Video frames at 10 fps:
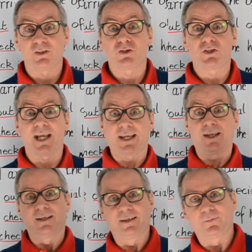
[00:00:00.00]

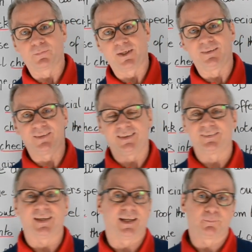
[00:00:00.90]
Czech
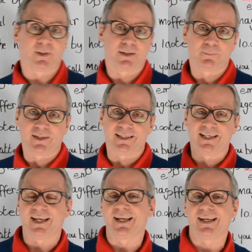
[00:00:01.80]
phrases and
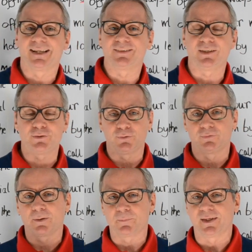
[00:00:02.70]
maybe teach you
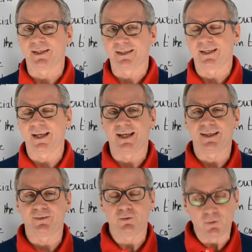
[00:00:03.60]
something
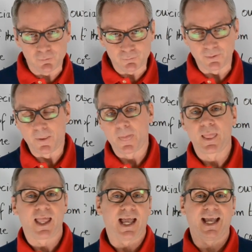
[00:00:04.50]
new.
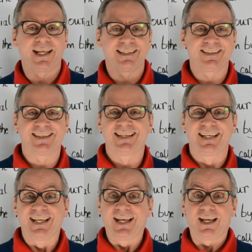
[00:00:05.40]
And
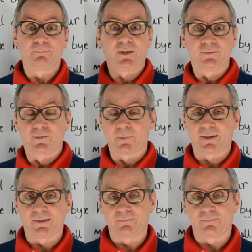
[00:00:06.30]
I've done some other